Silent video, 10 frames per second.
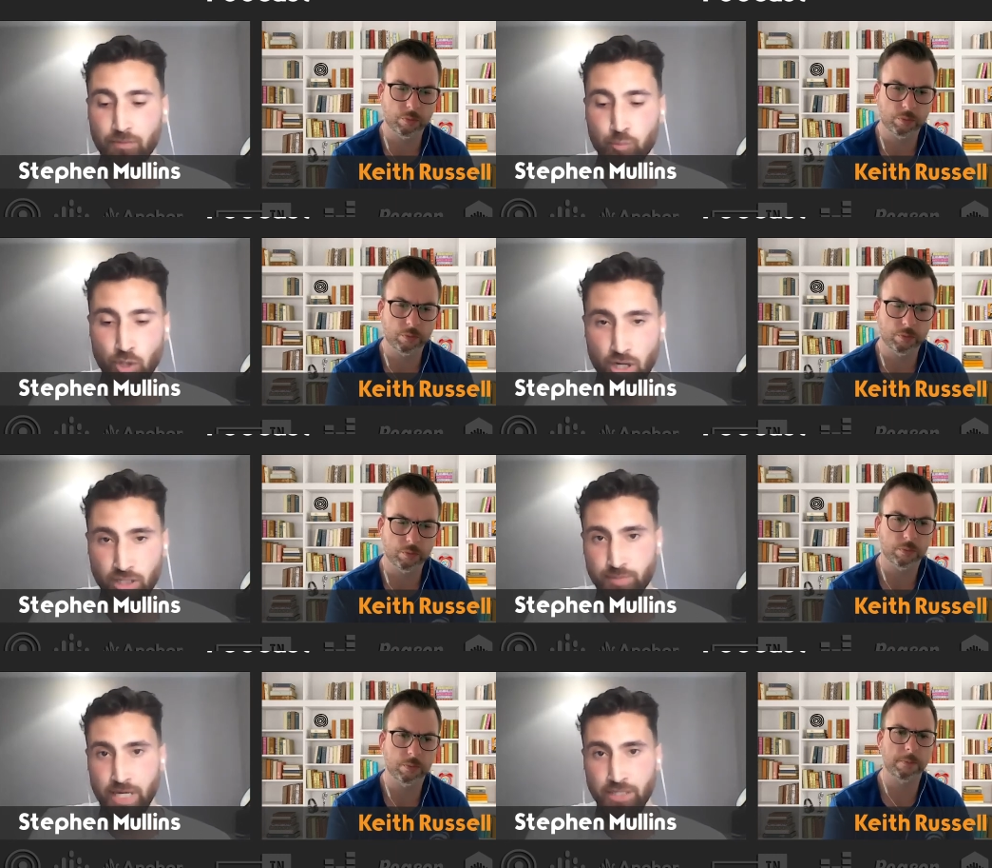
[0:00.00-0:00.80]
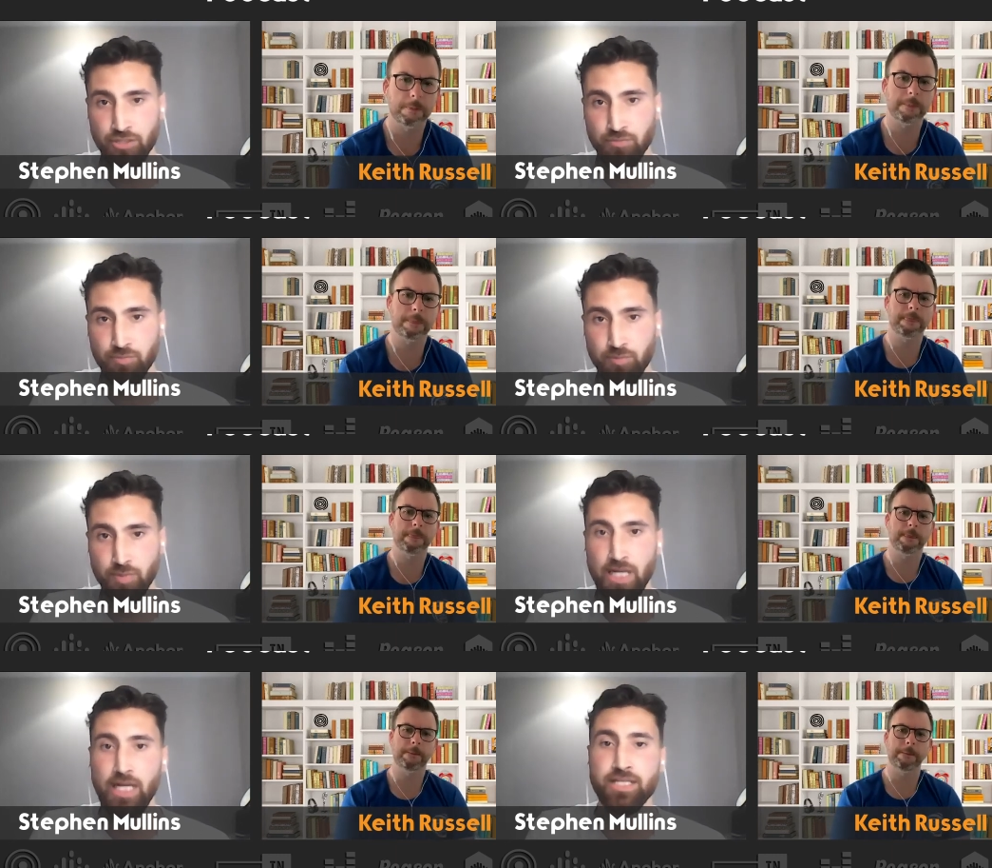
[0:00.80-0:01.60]
Speaker 1: broad spectrum,
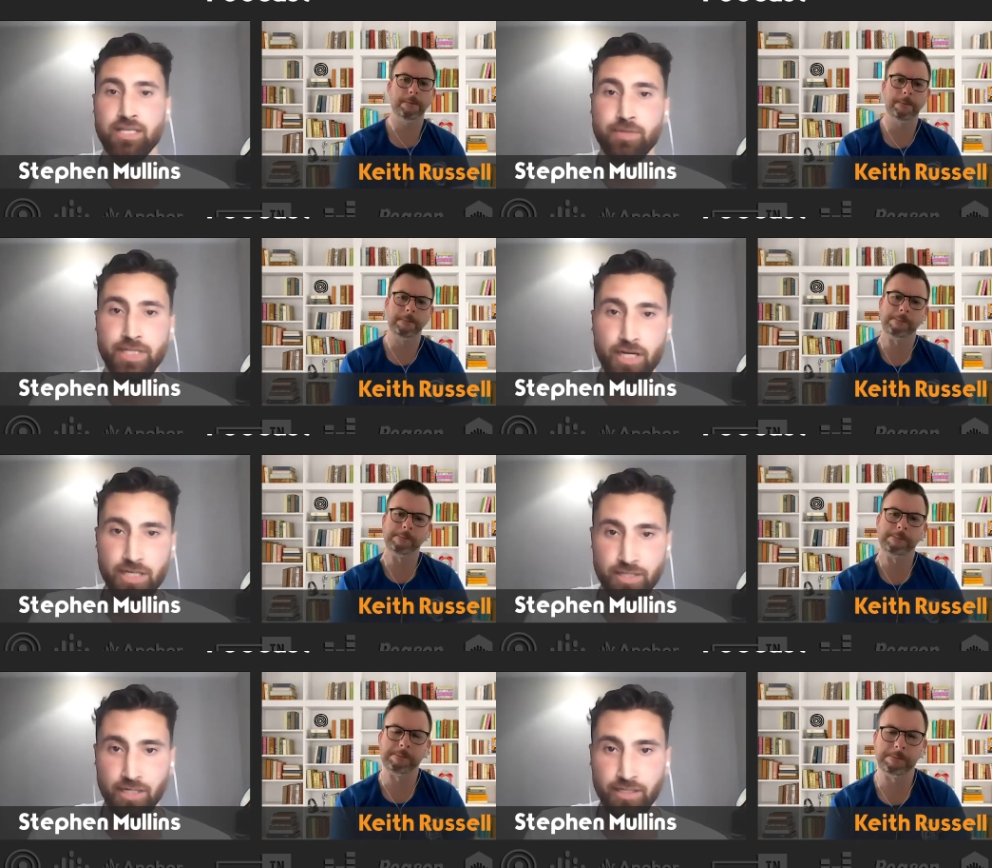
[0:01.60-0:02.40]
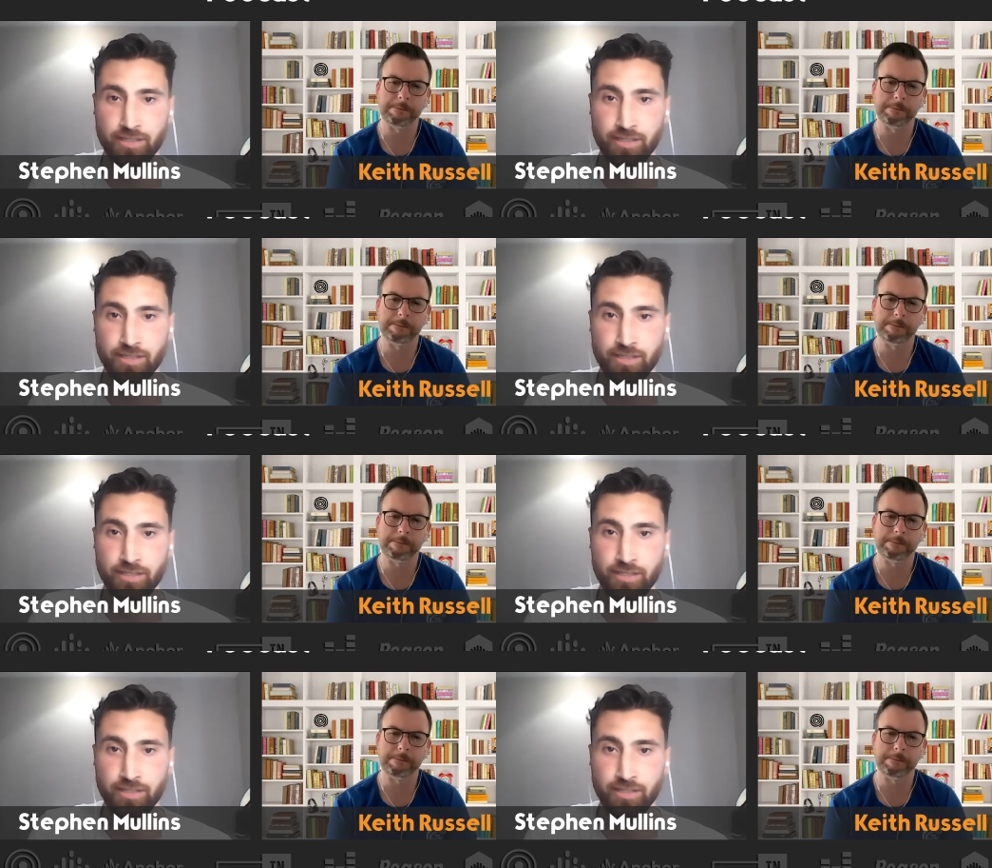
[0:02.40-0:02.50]
and CBD isolate.